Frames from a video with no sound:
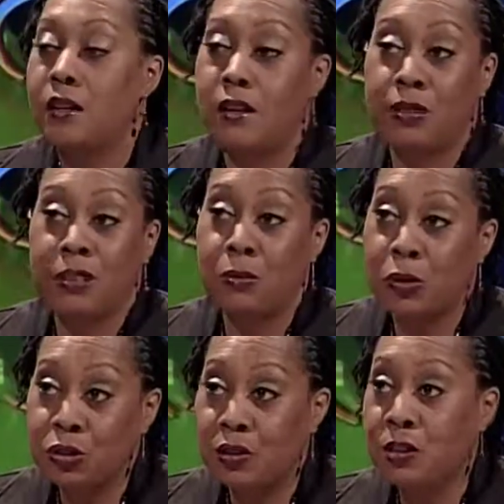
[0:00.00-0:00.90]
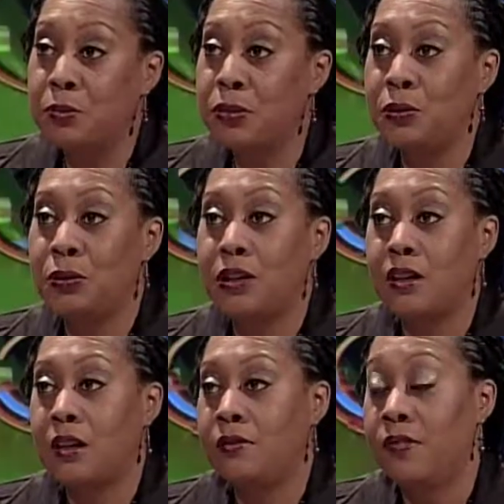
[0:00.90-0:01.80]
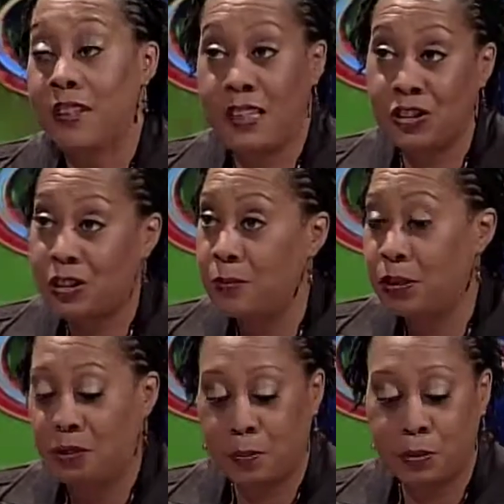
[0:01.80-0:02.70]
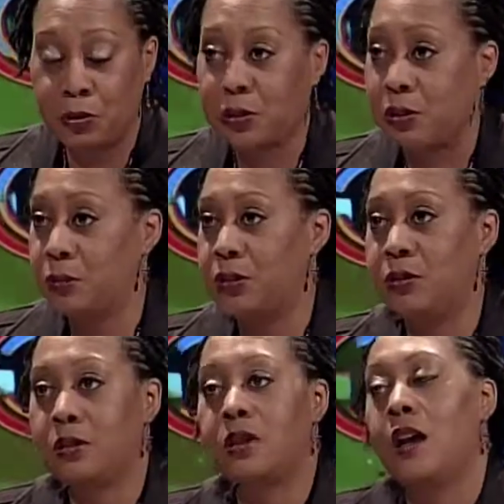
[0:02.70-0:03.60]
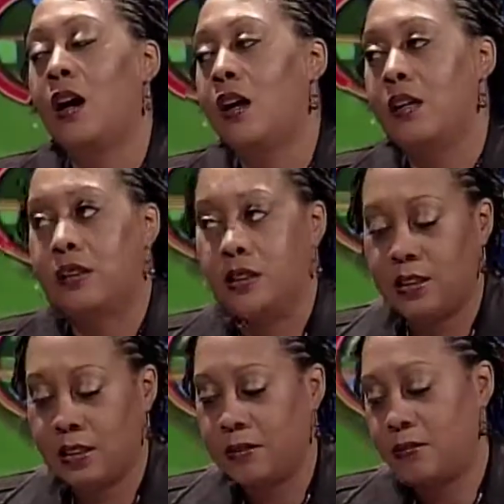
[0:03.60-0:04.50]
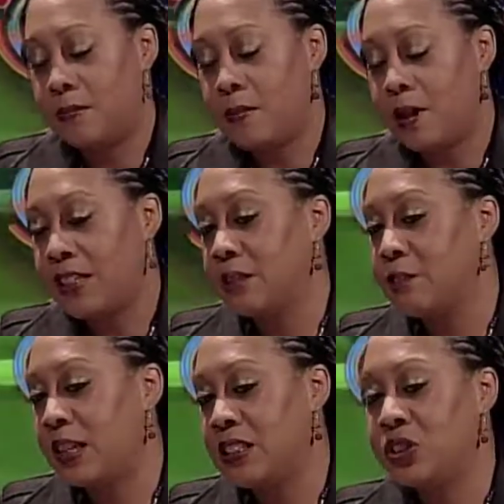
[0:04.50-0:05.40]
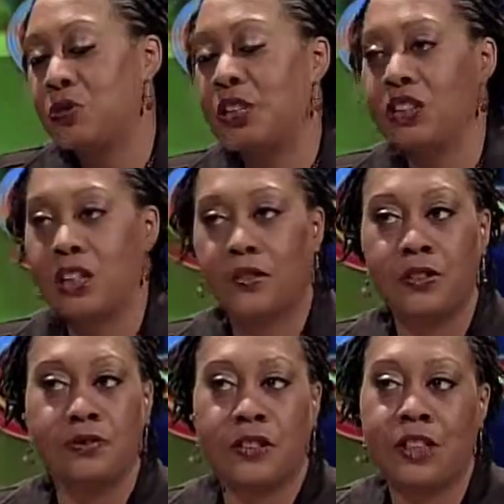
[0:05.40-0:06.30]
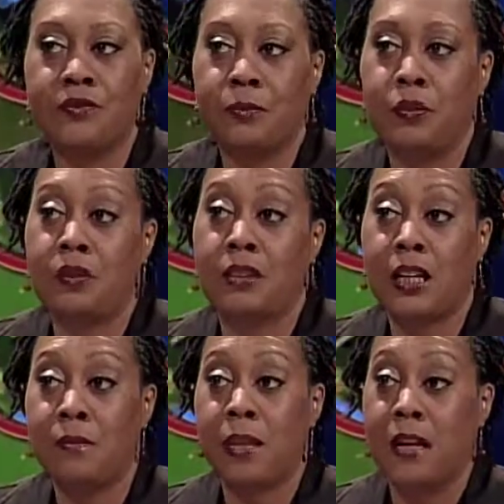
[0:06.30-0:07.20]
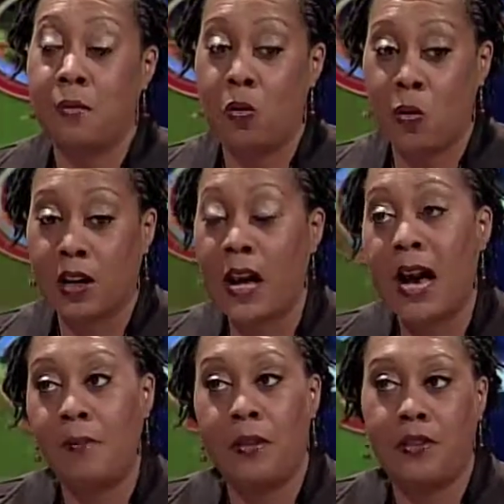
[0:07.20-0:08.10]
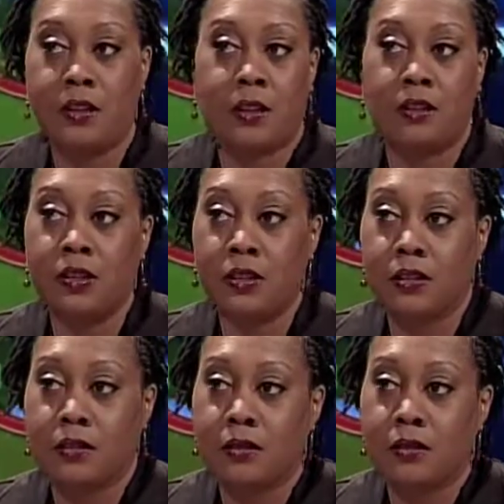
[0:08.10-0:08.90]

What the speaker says: There was emotional abuse, financial abuse, spiritual abuse. My situation covered the range of abuses, some that are more common than others.